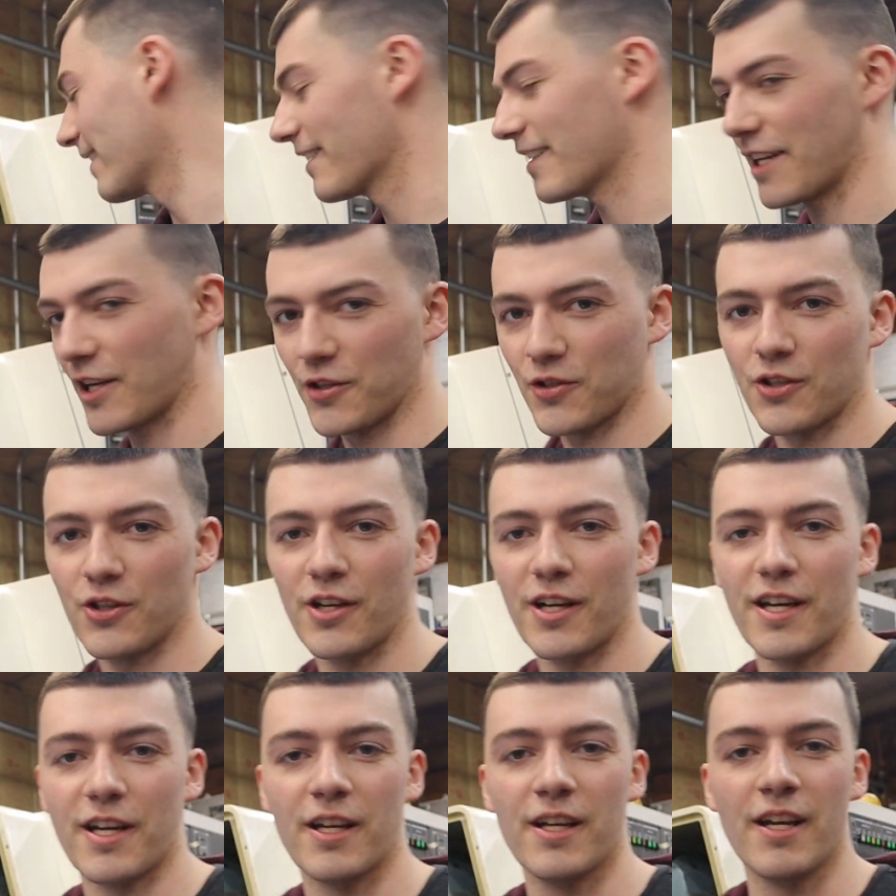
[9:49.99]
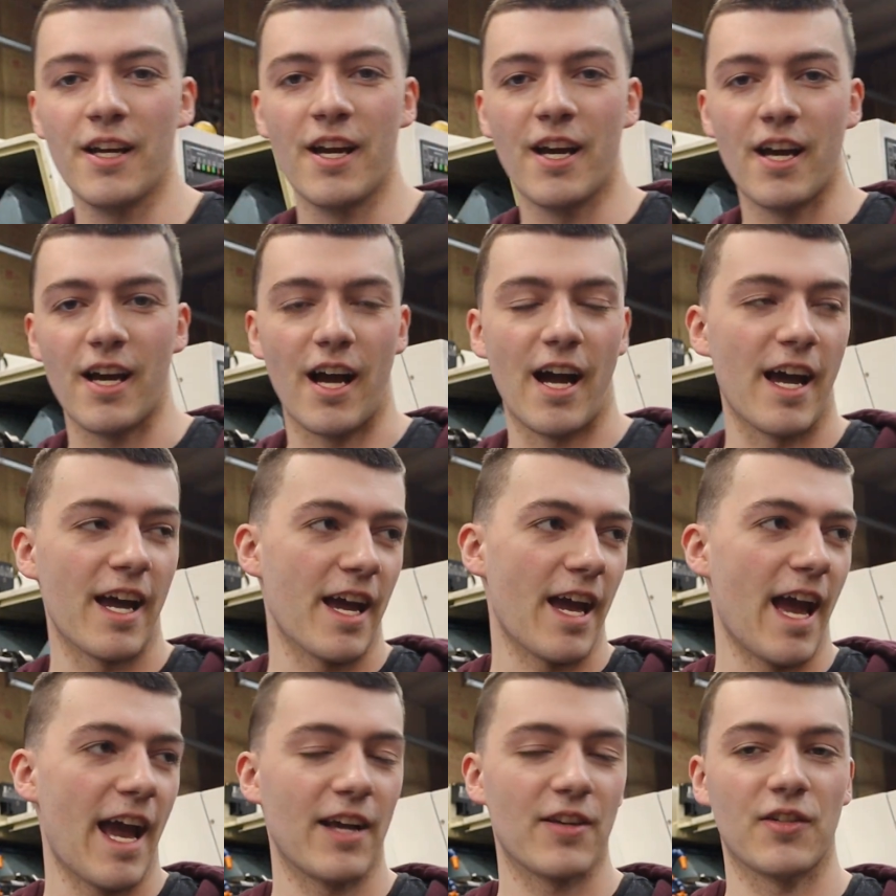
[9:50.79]
Yesterday
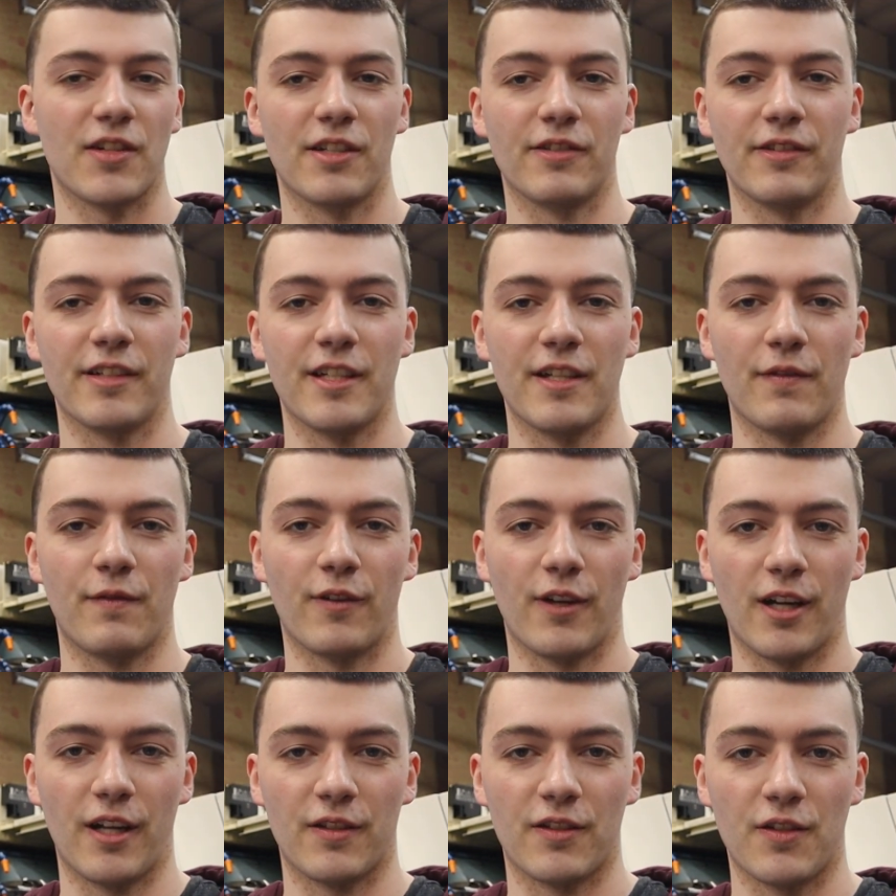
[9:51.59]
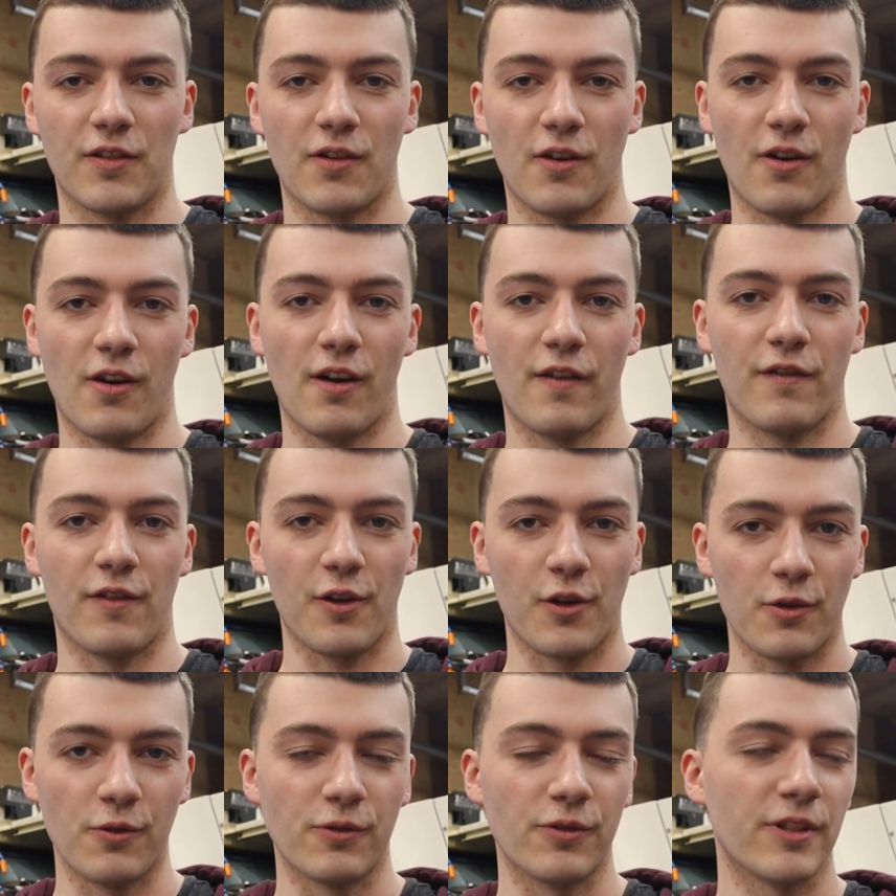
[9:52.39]
I accidentally forgot to turn off the
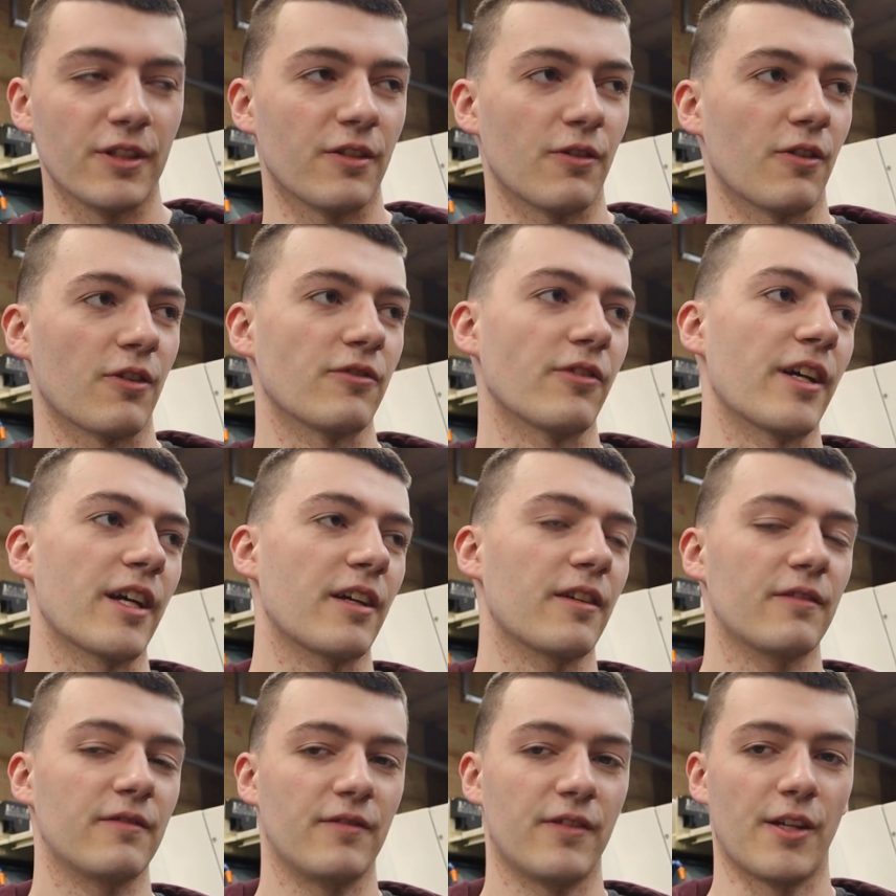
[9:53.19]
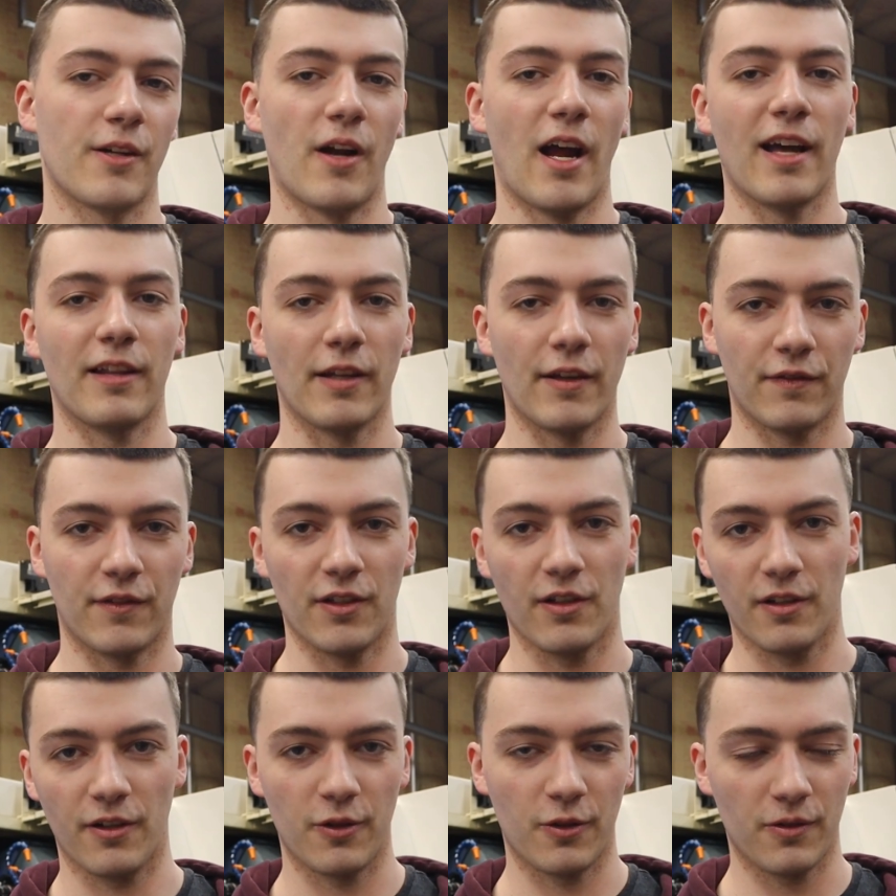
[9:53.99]
coolant, or like I left
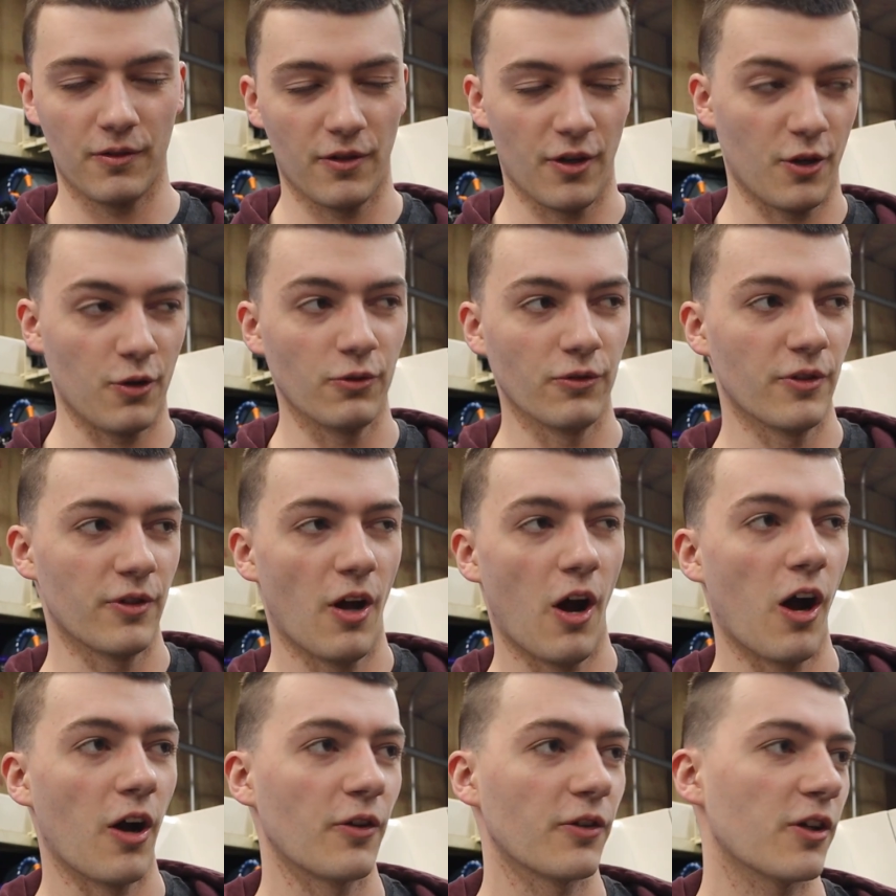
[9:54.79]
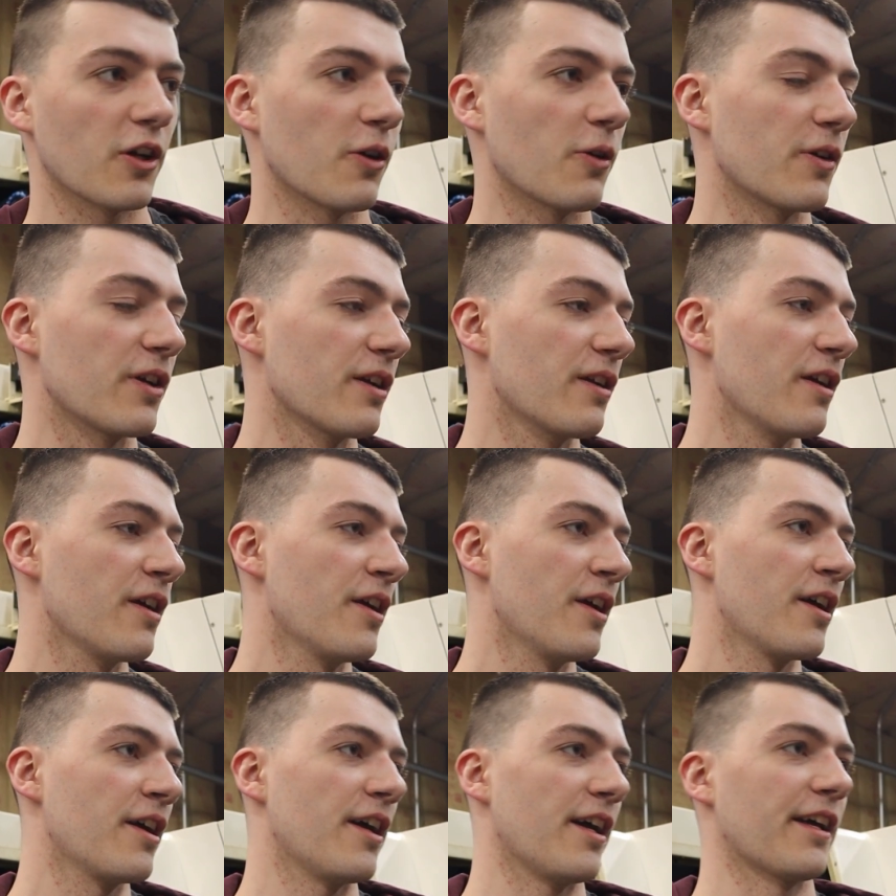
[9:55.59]
the coolant on code in,
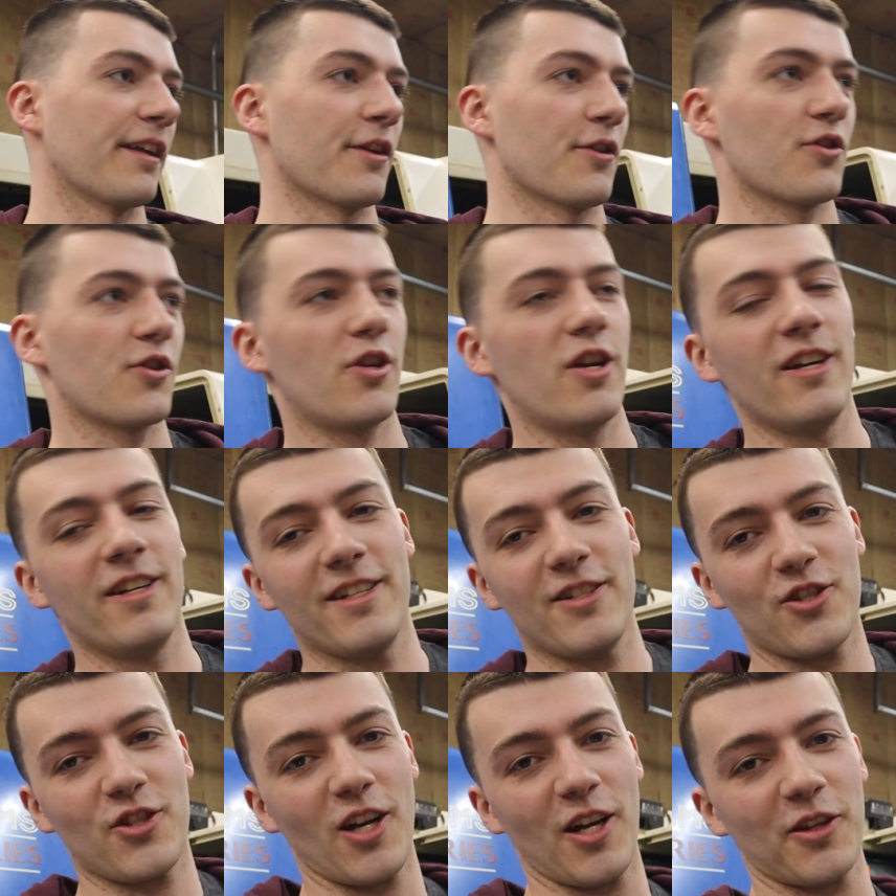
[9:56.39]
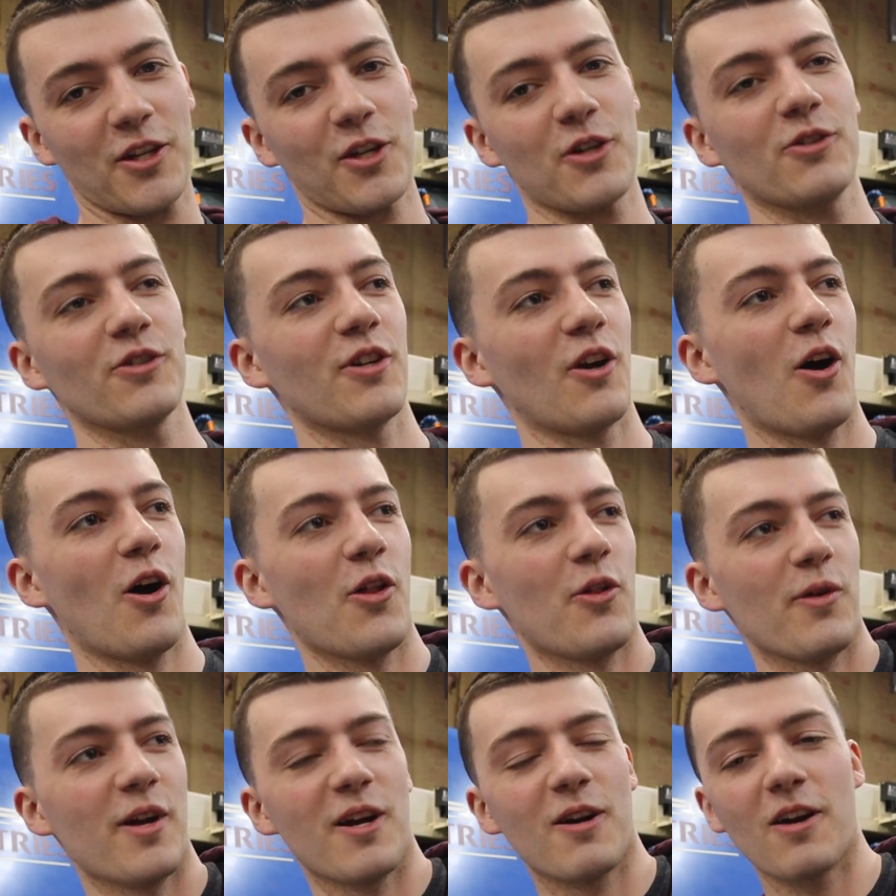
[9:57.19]
and it shot the coolant all
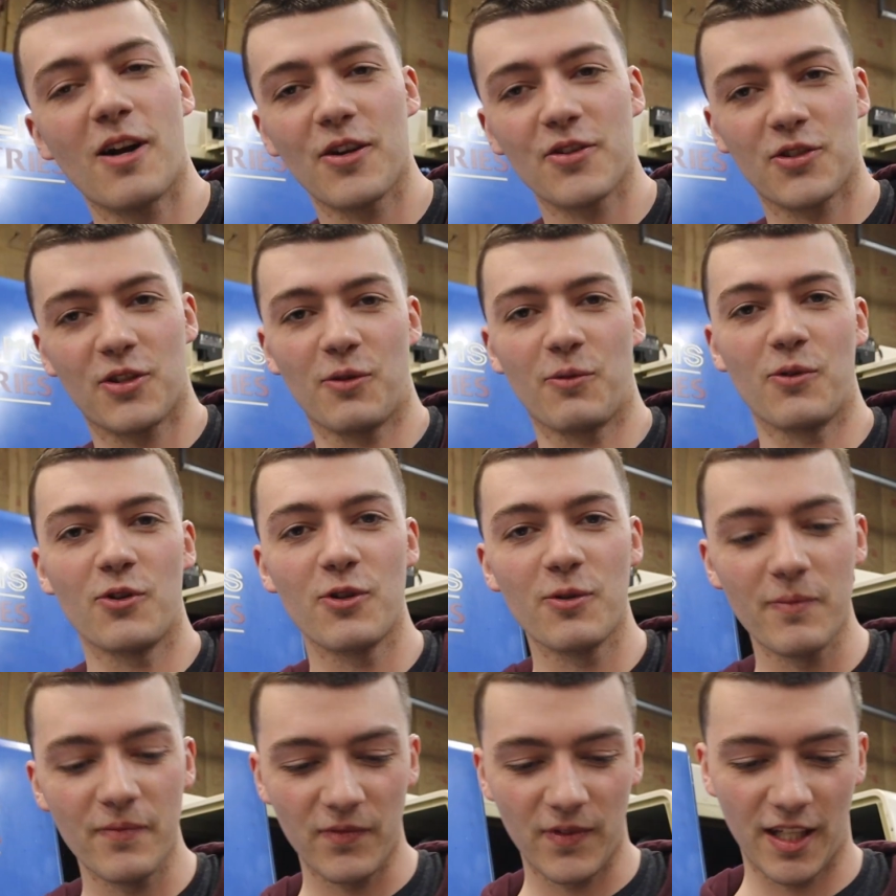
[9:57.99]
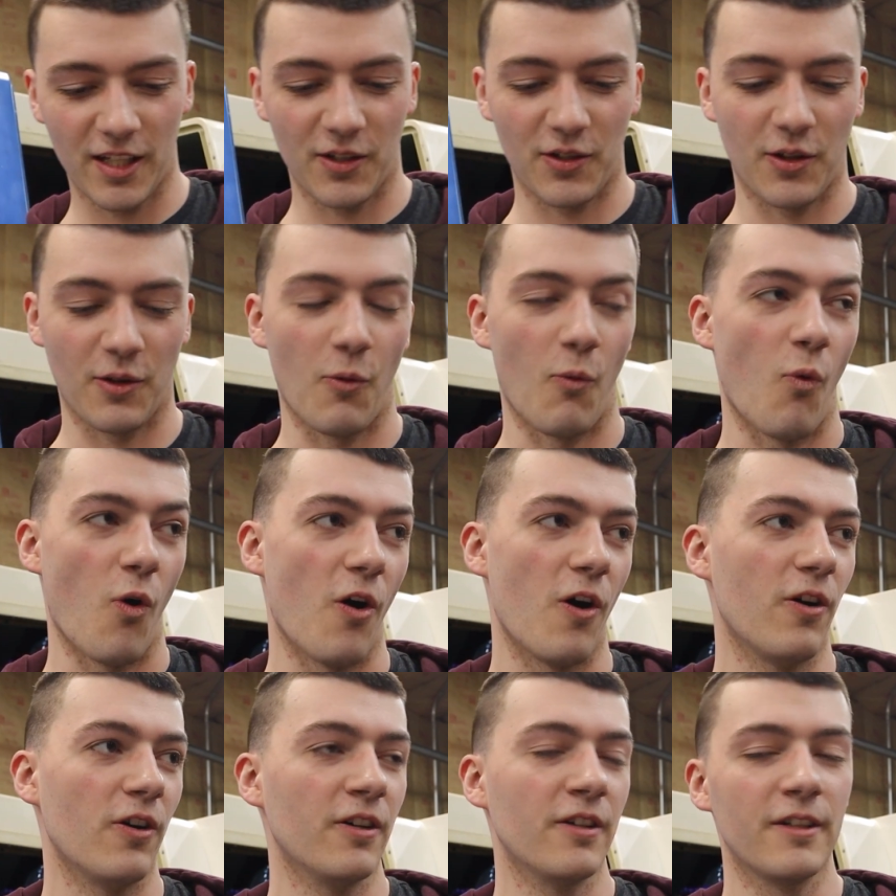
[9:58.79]
the way across the room into the
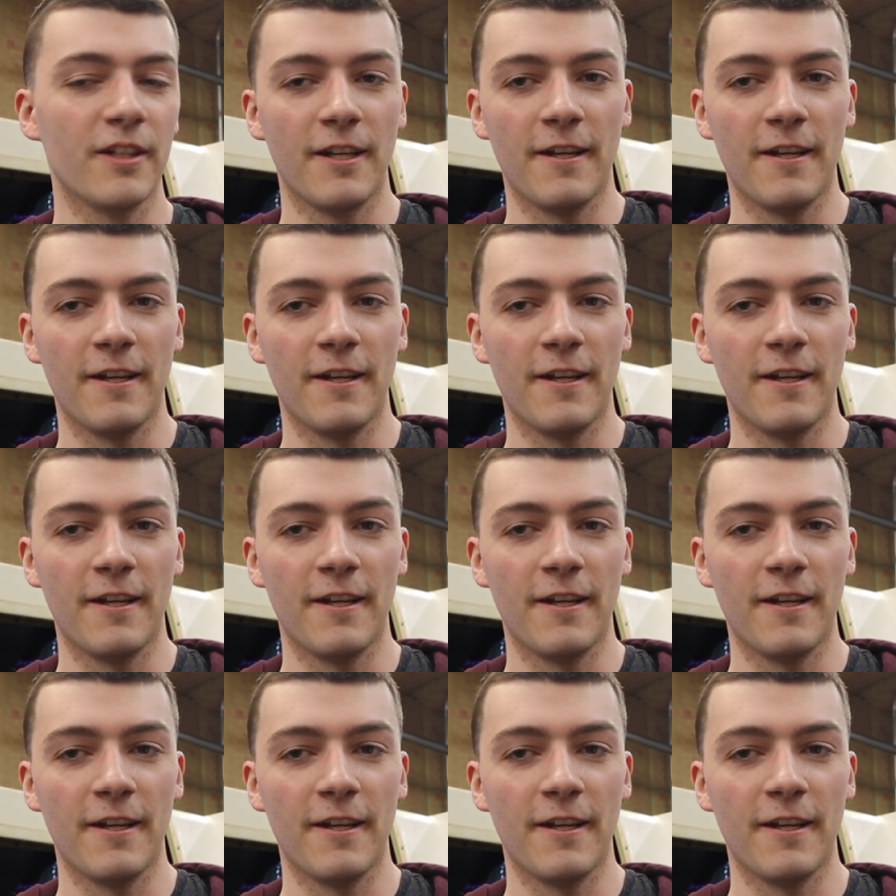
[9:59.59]
wall.